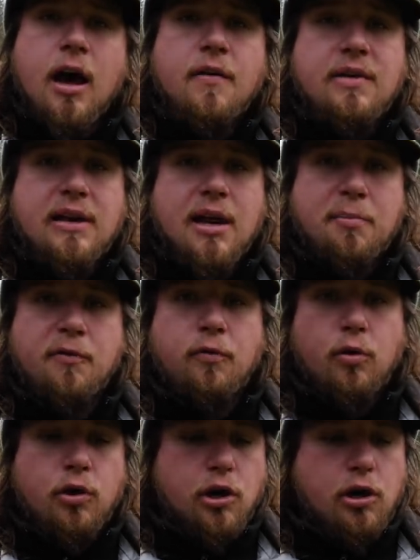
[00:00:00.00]
of that number
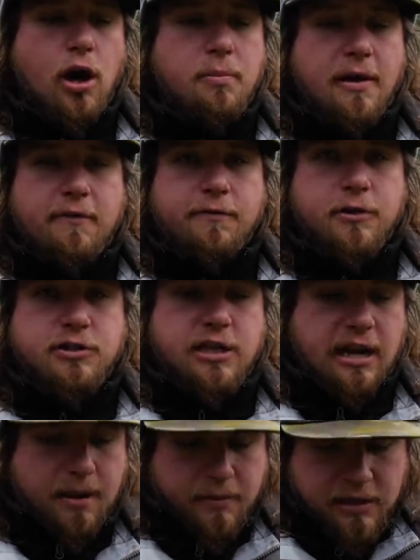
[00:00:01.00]
4 hook on my first
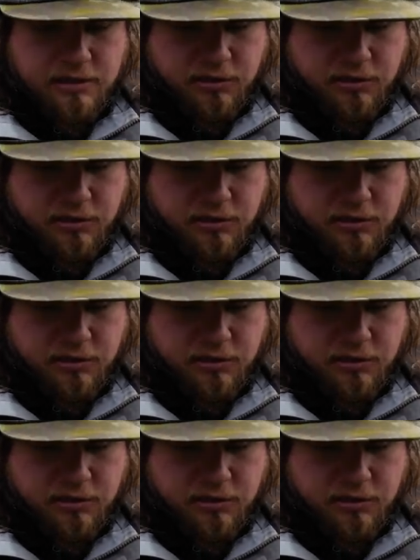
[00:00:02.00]
setup.